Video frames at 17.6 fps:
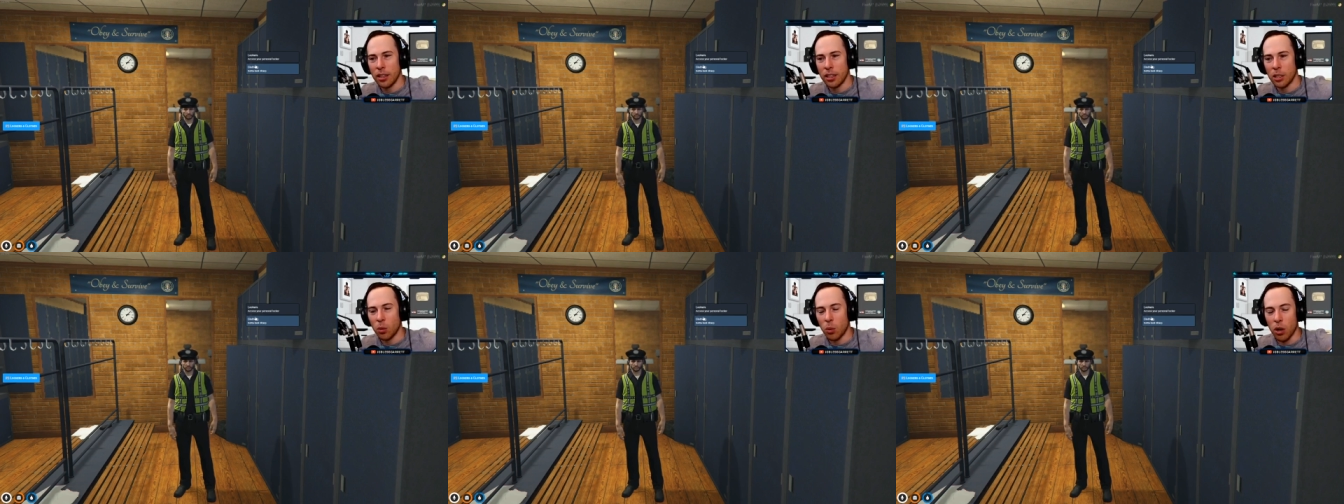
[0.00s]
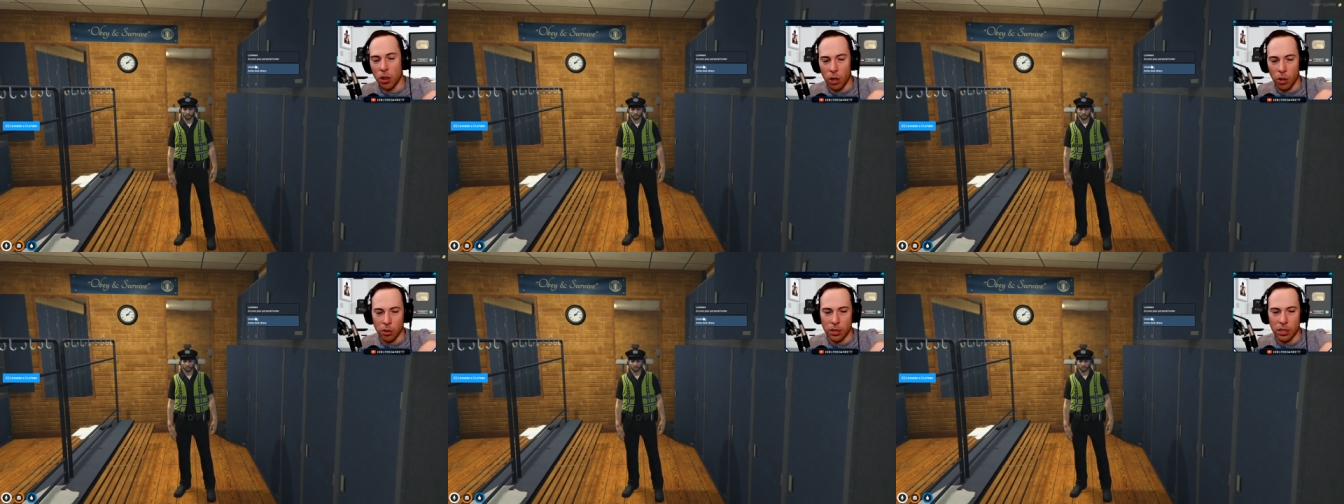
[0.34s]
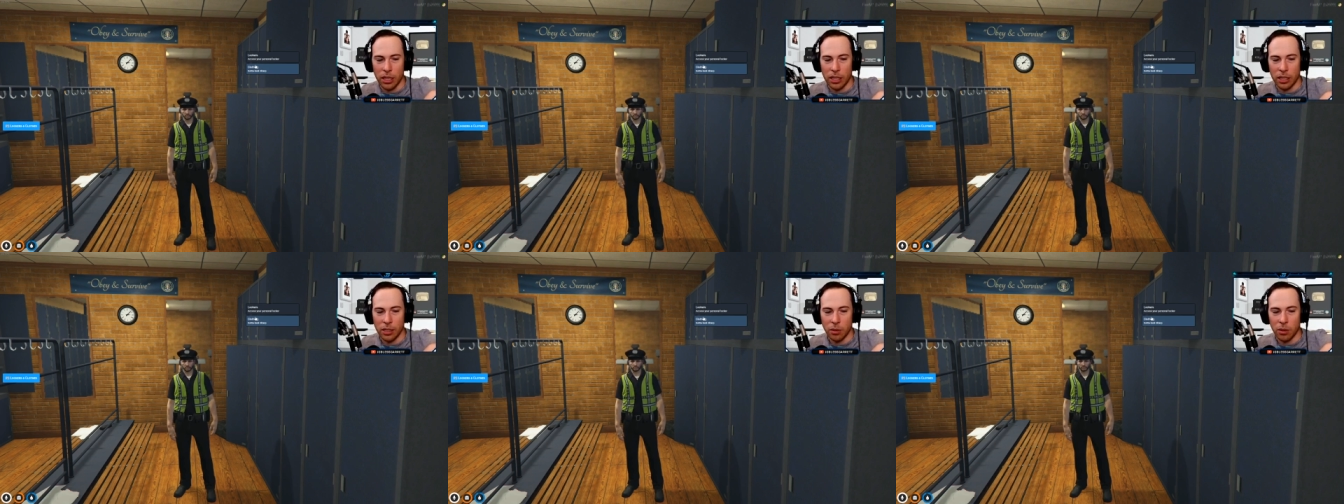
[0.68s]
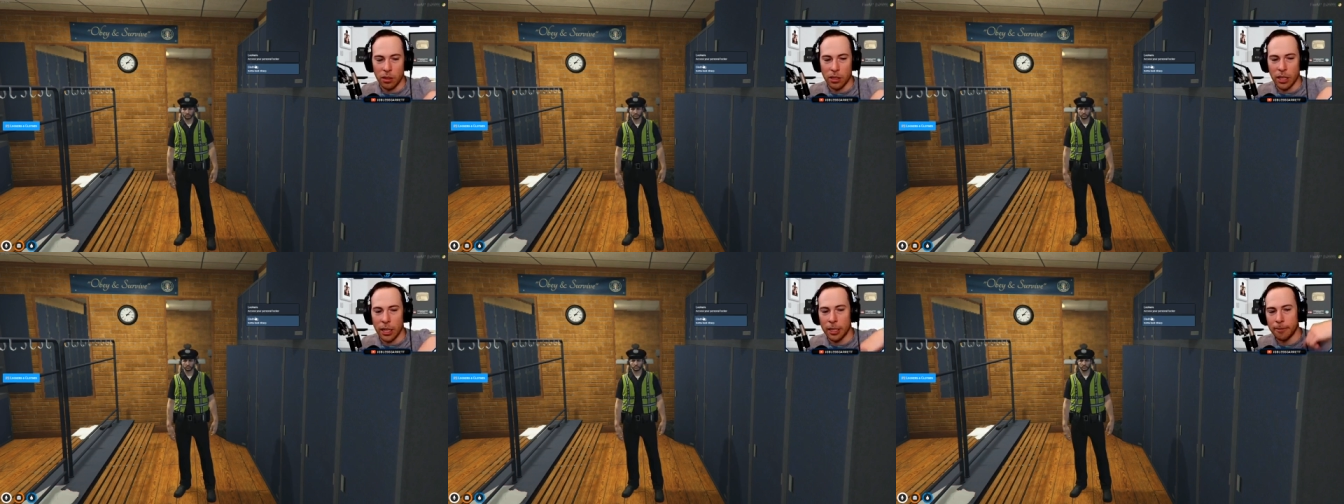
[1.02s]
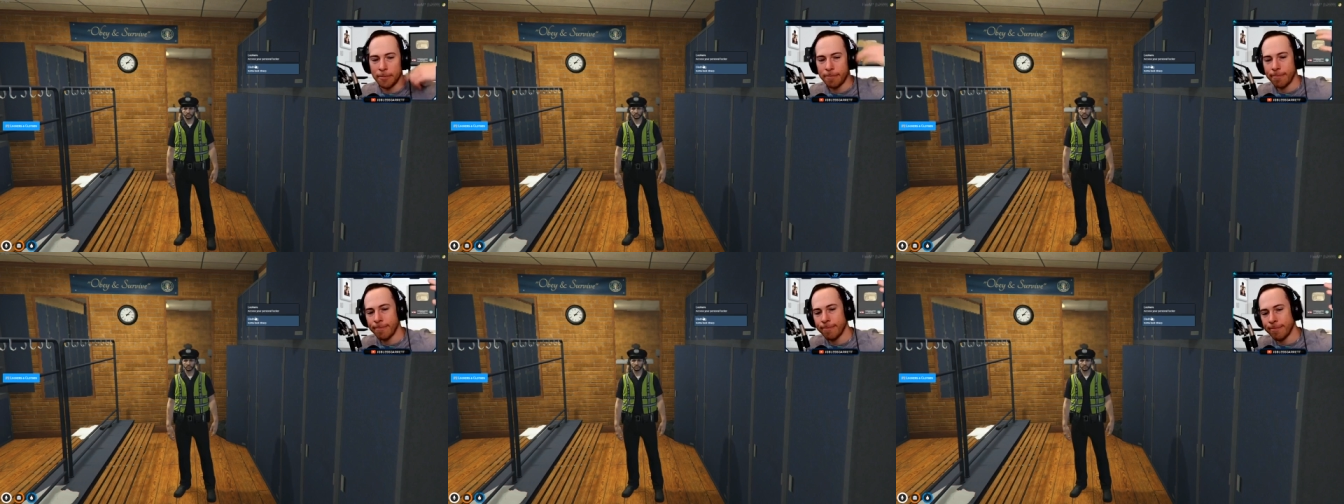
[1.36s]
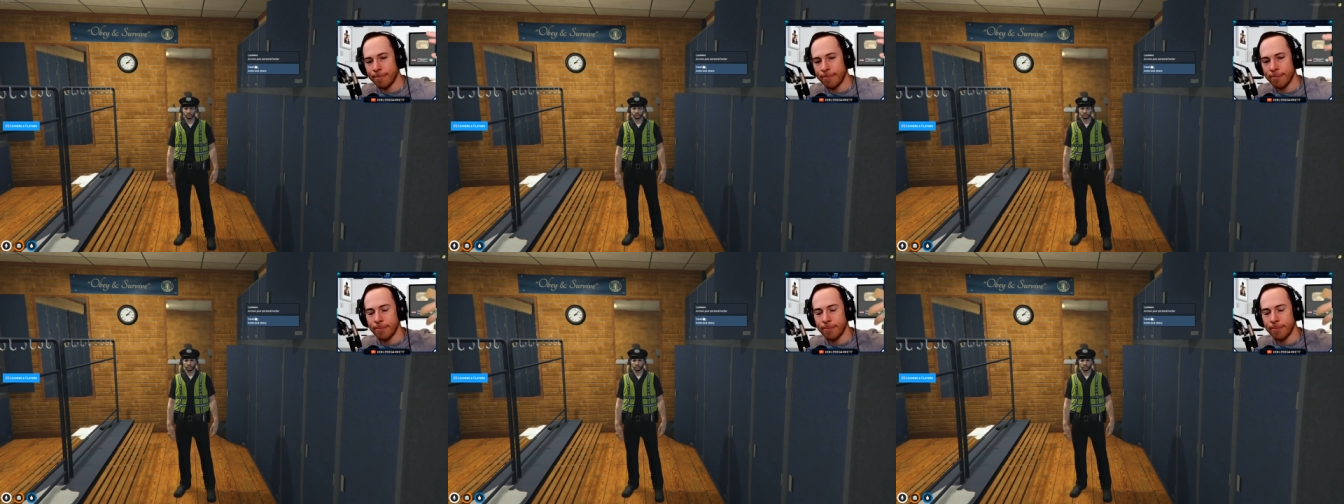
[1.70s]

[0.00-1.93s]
One of those things where it's like. Mm,